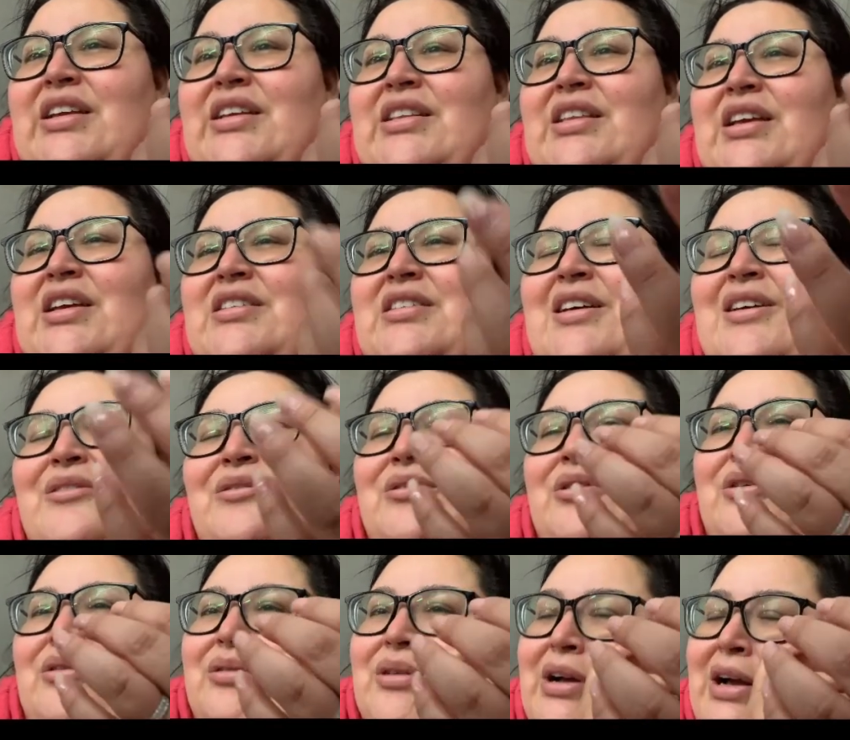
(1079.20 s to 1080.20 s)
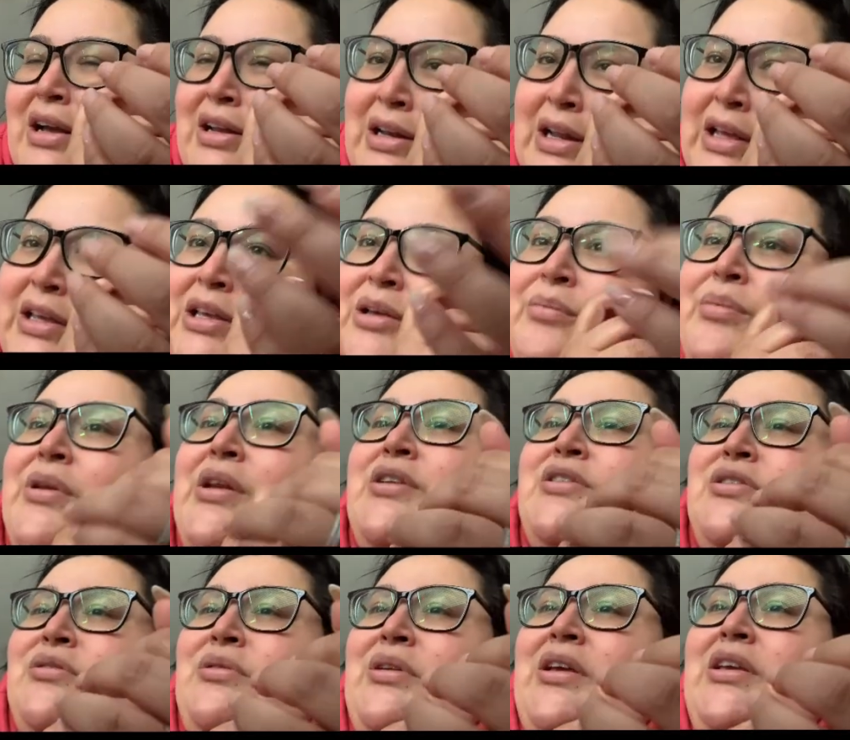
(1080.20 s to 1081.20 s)
that. I don't know, I like it, but I
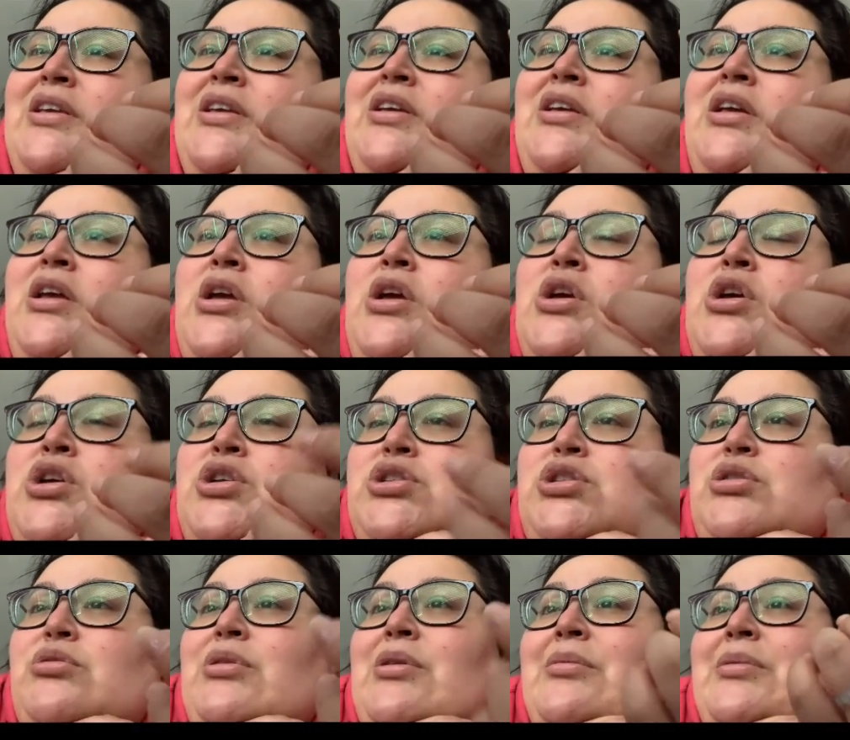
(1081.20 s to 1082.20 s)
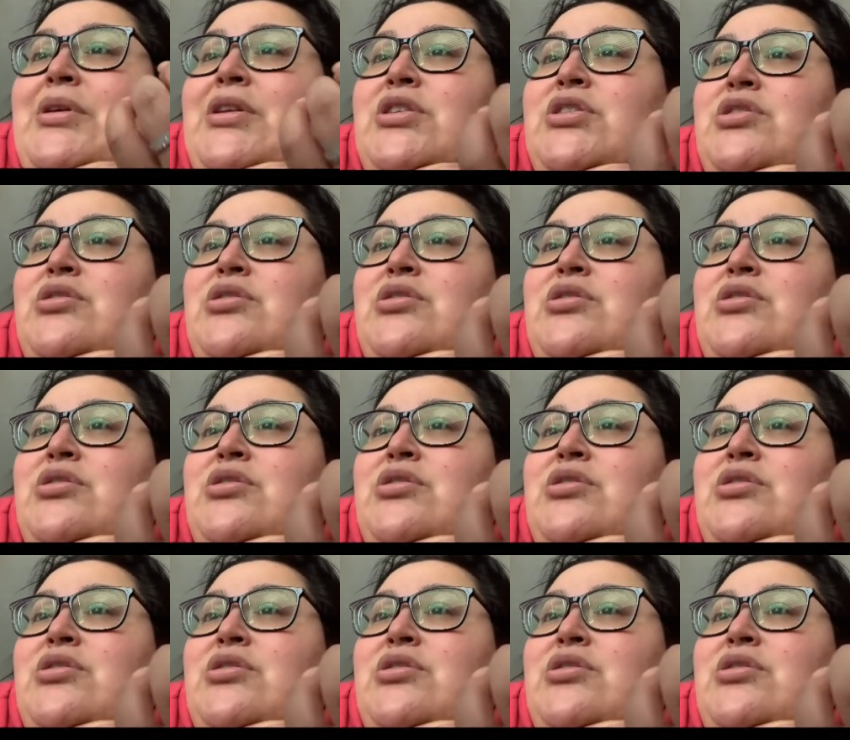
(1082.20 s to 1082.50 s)
don't like it. So what I'm gonna do